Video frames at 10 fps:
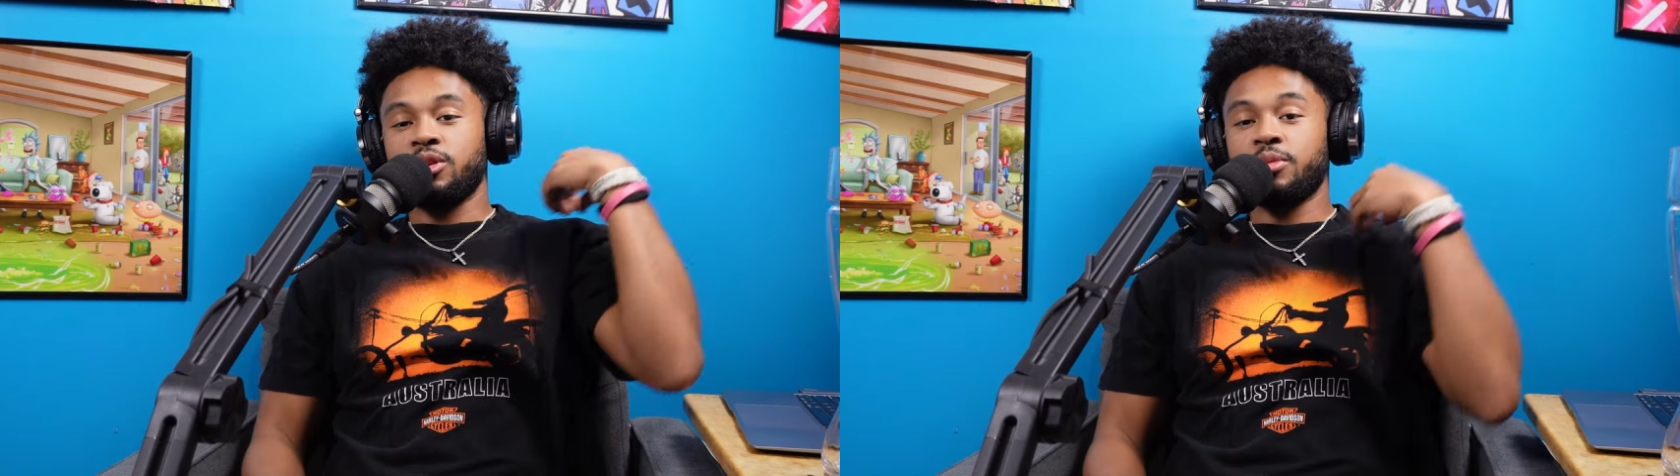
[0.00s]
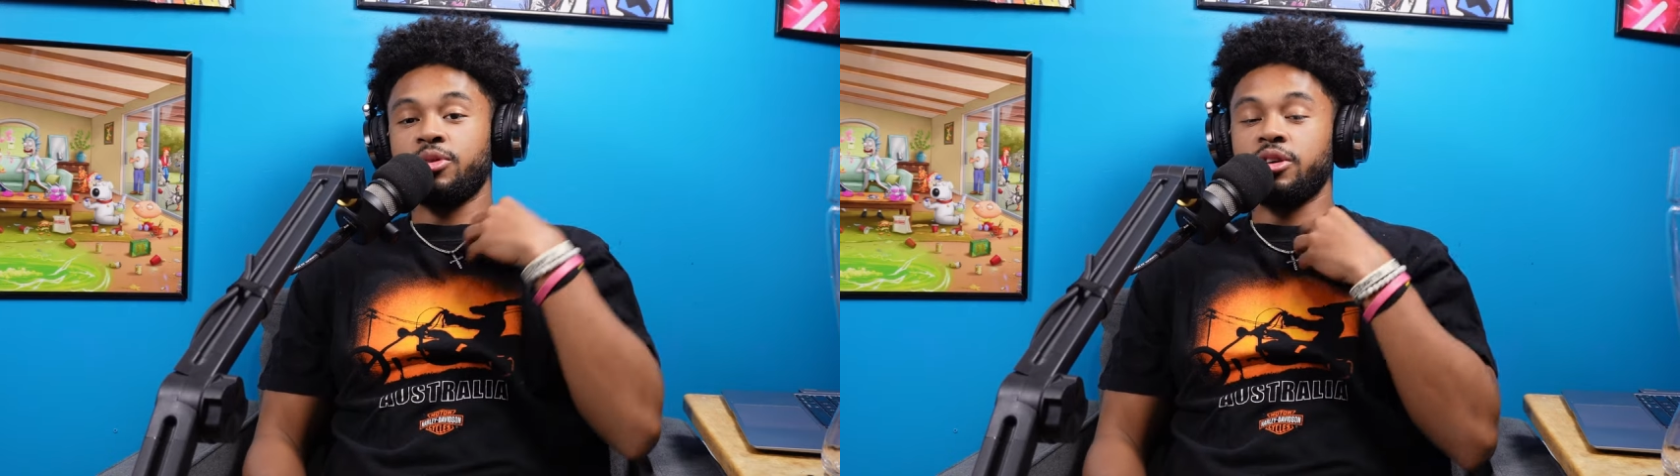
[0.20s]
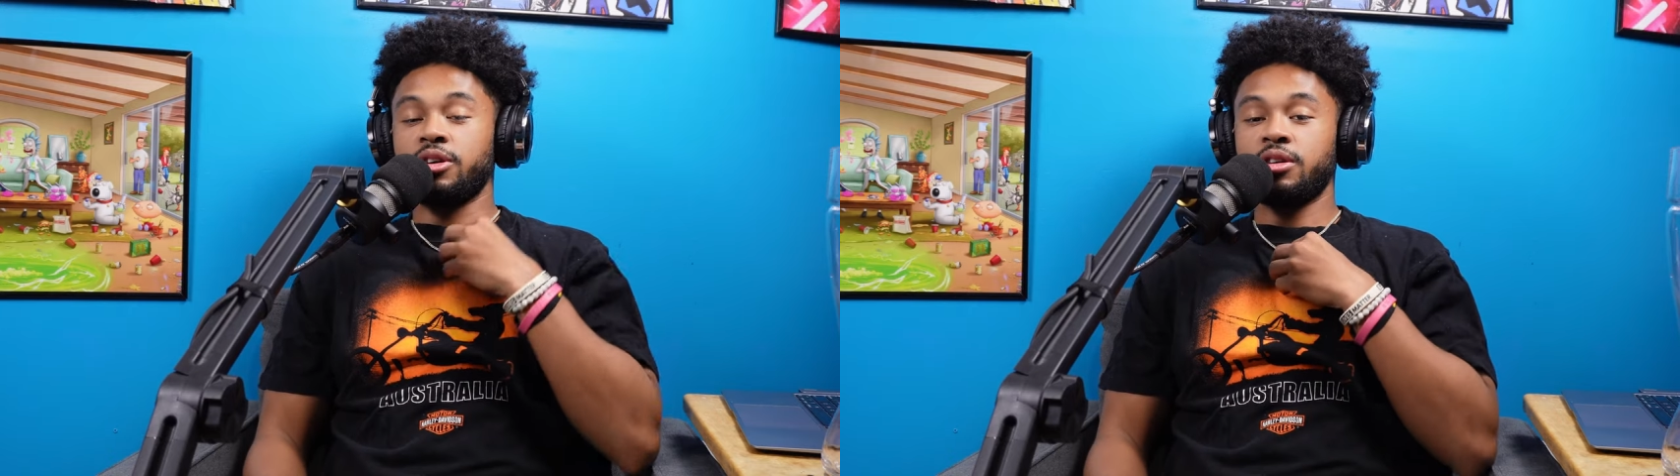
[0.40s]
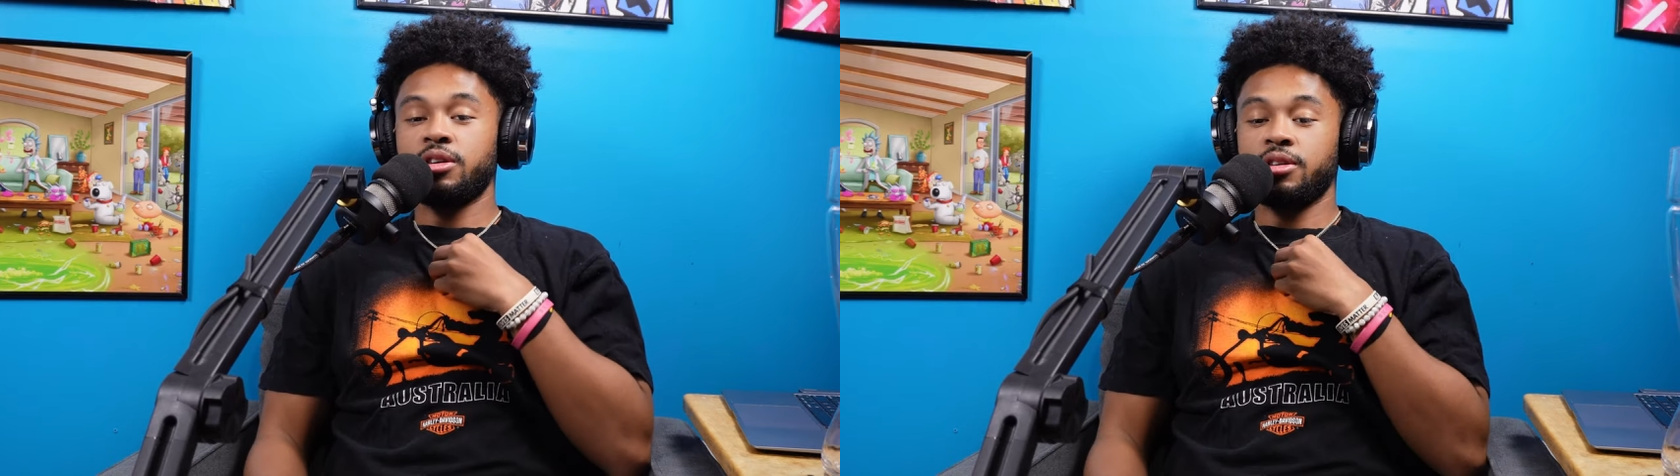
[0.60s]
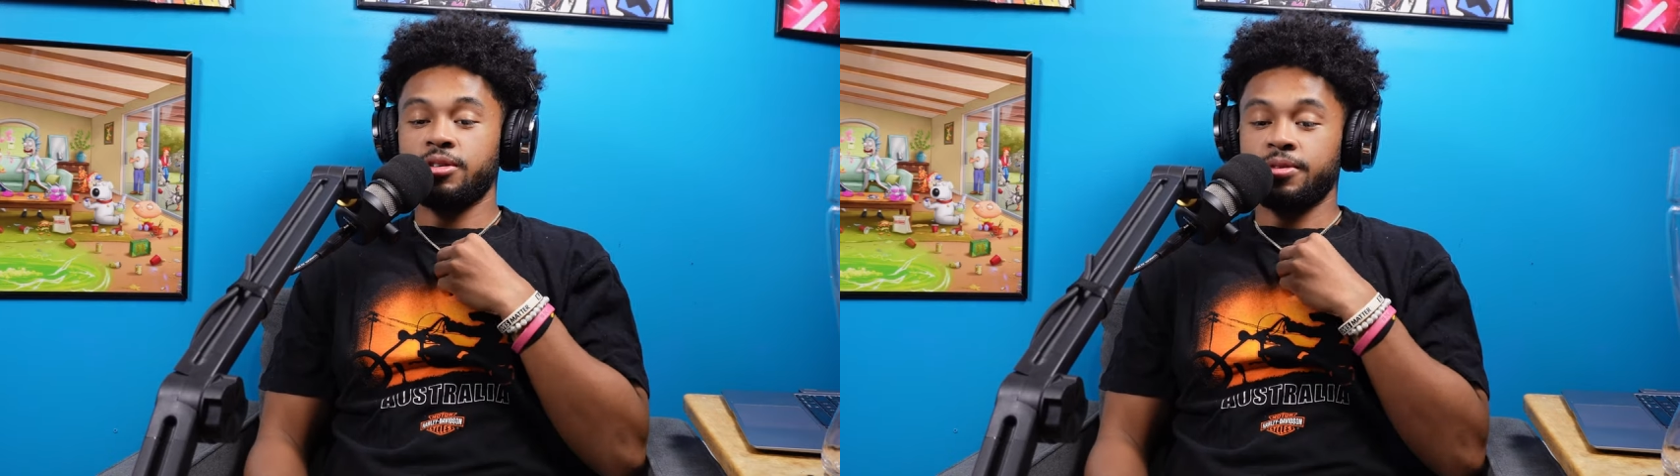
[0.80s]
number...
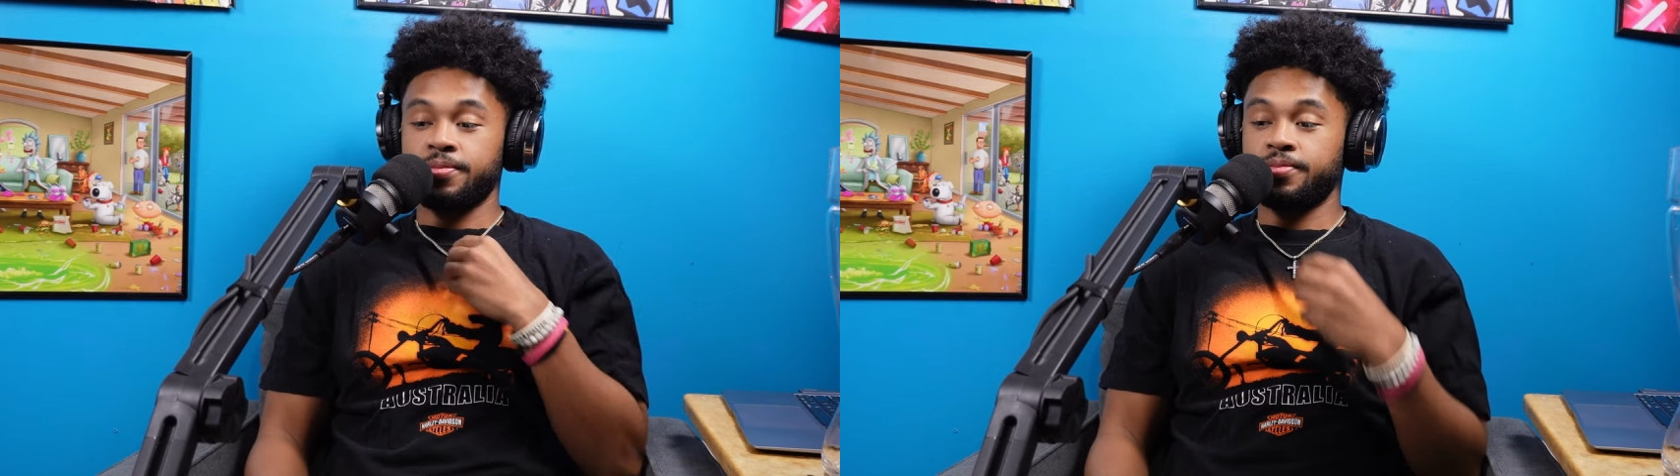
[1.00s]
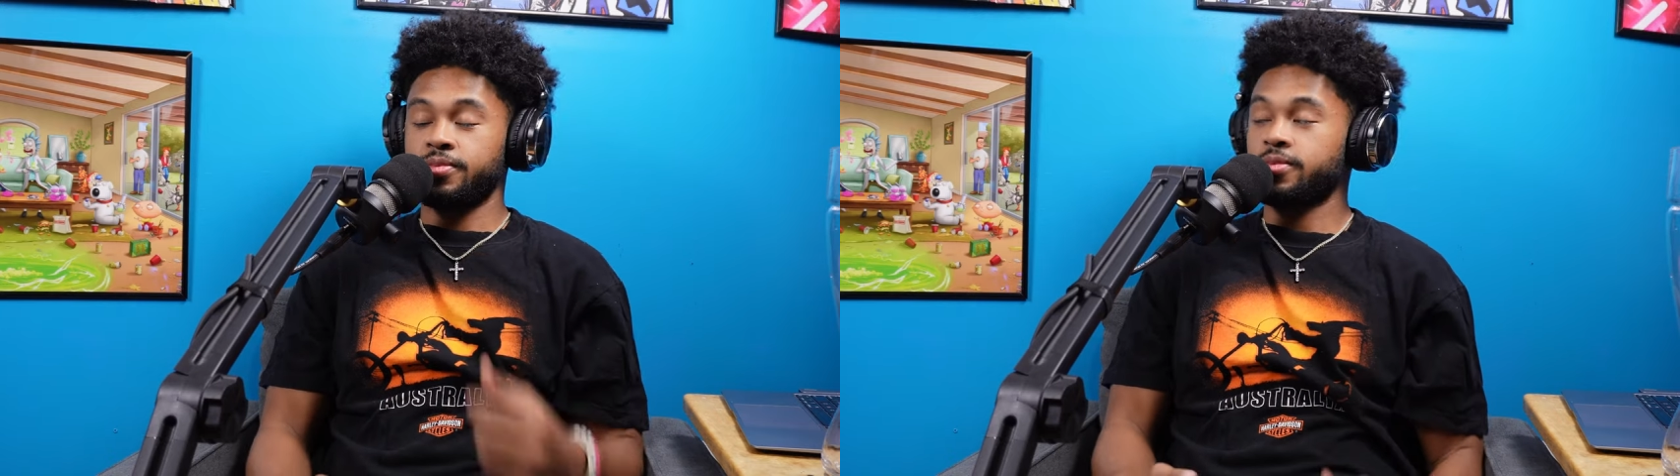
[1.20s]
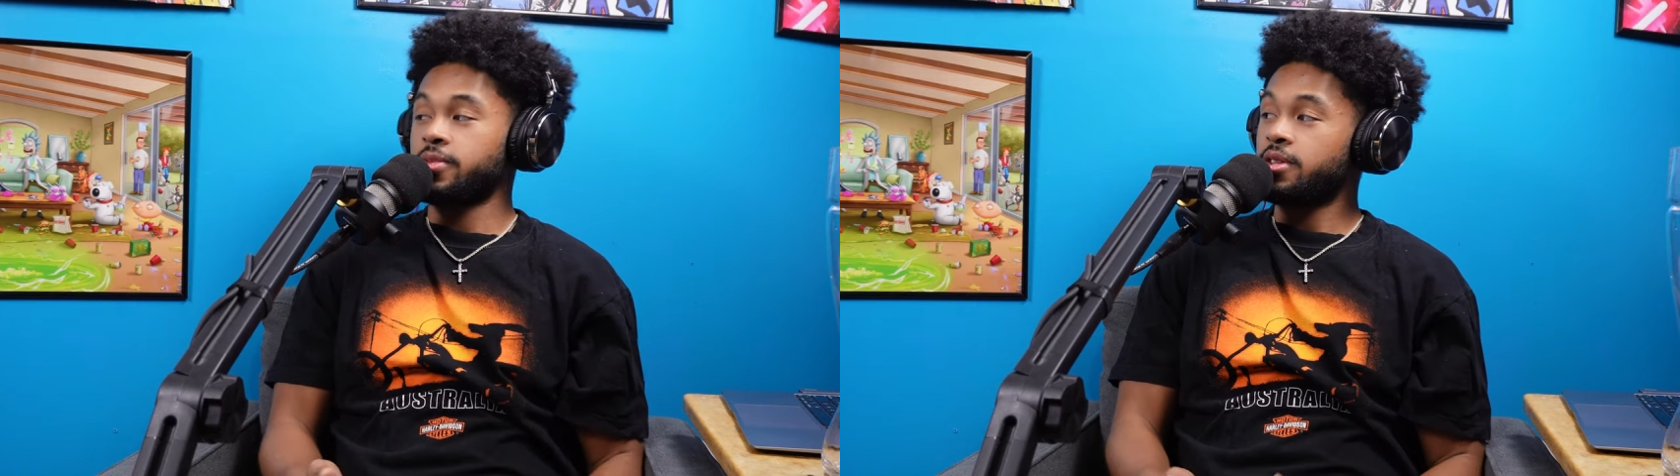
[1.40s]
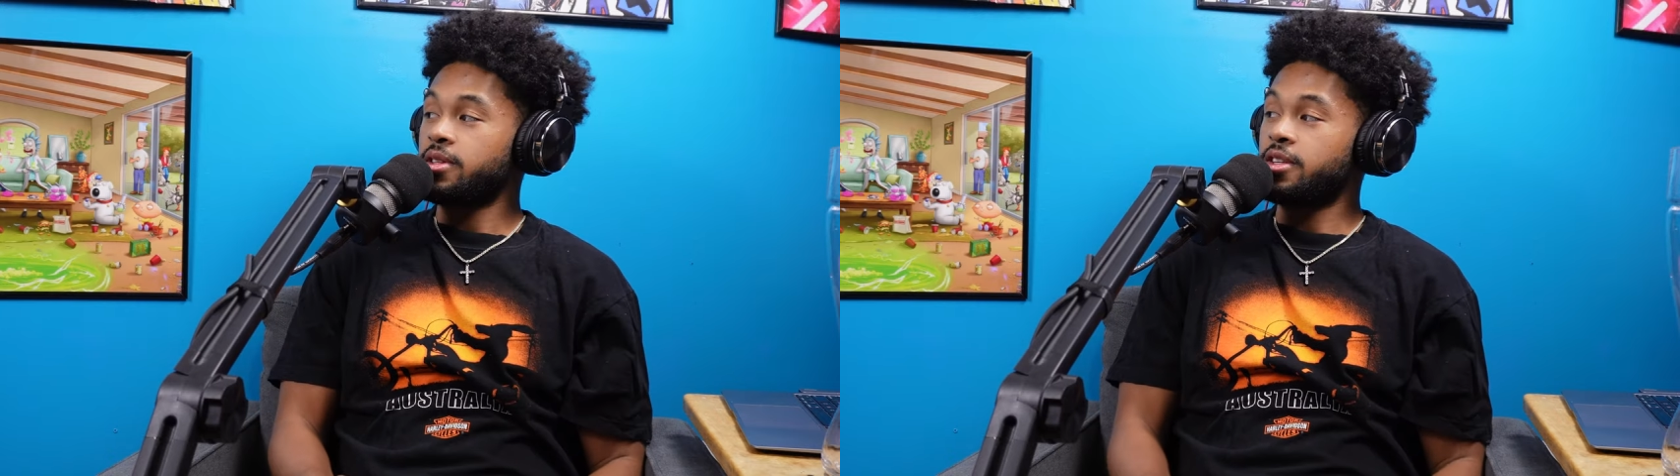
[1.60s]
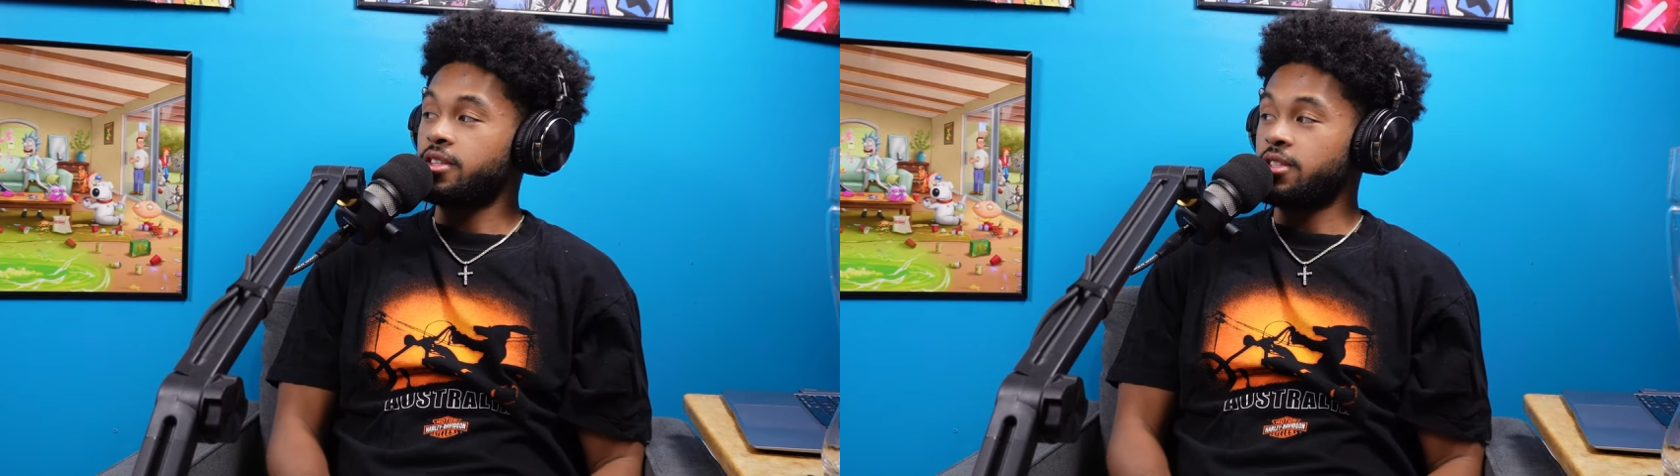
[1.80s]

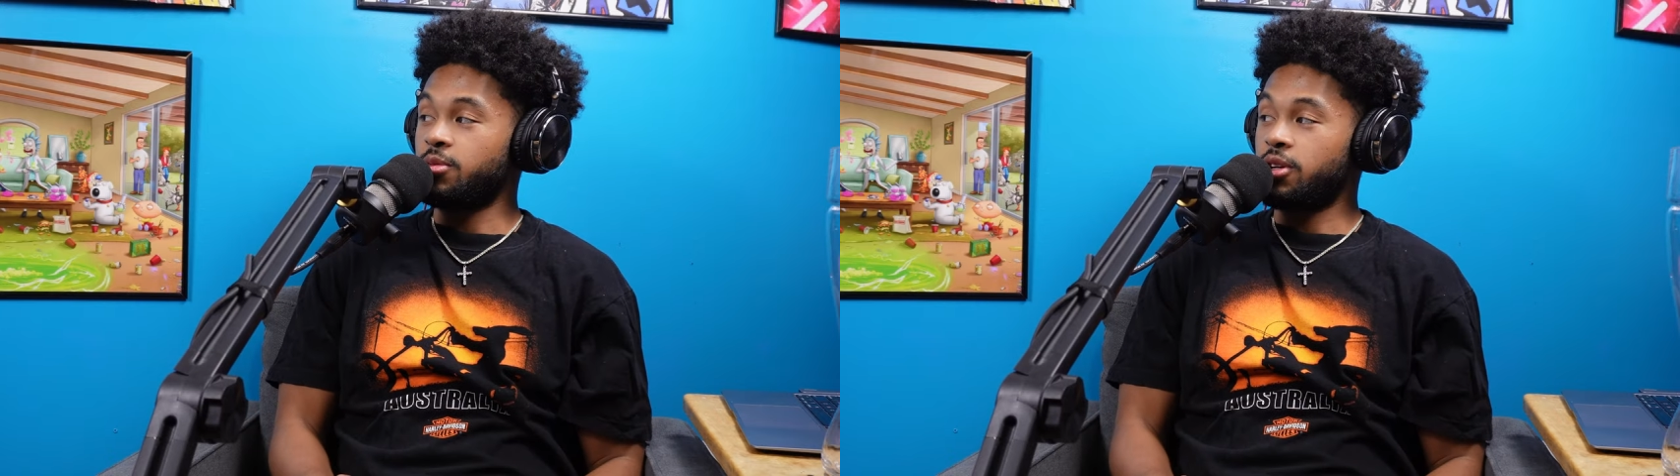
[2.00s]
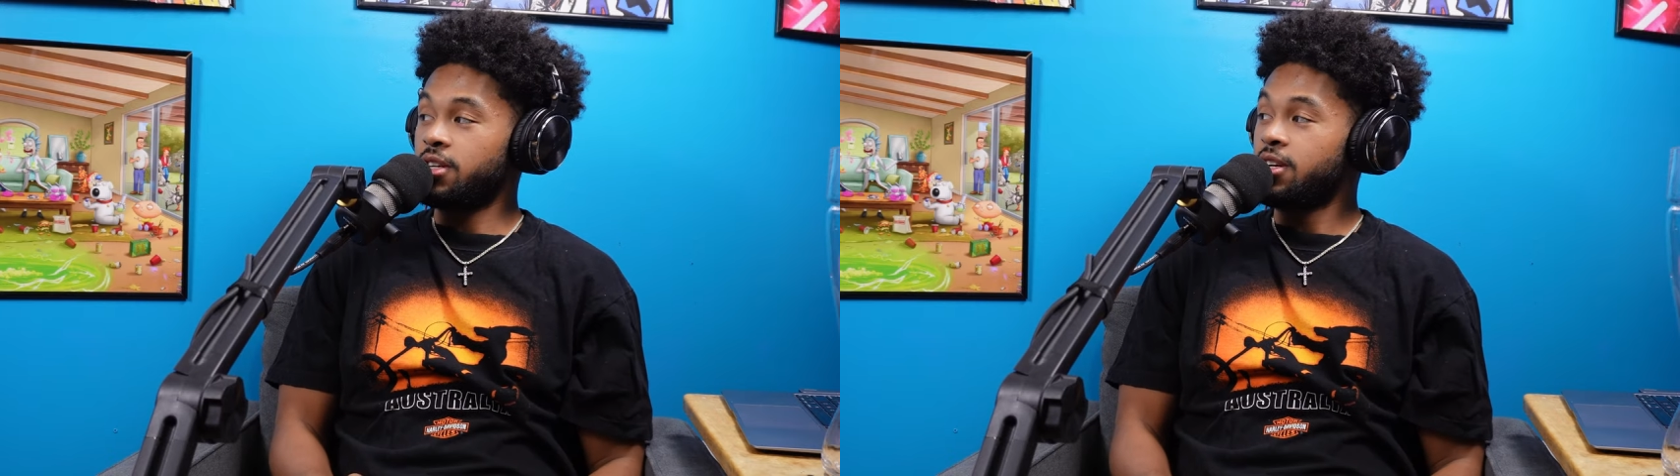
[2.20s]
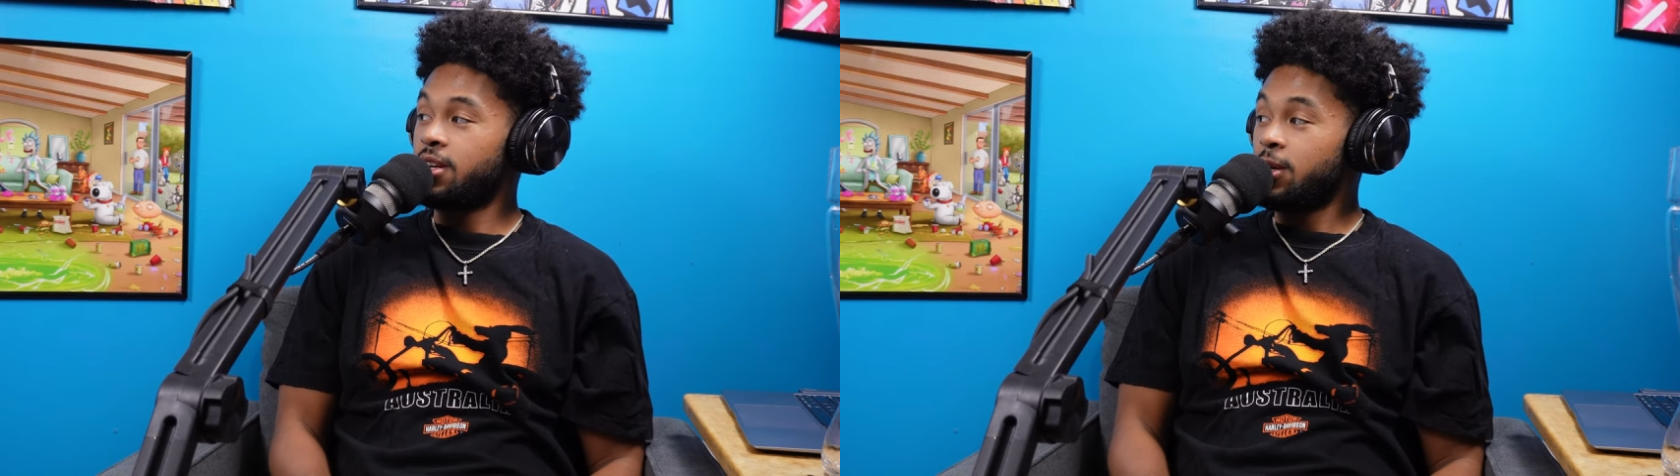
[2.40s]
Let's see, brother.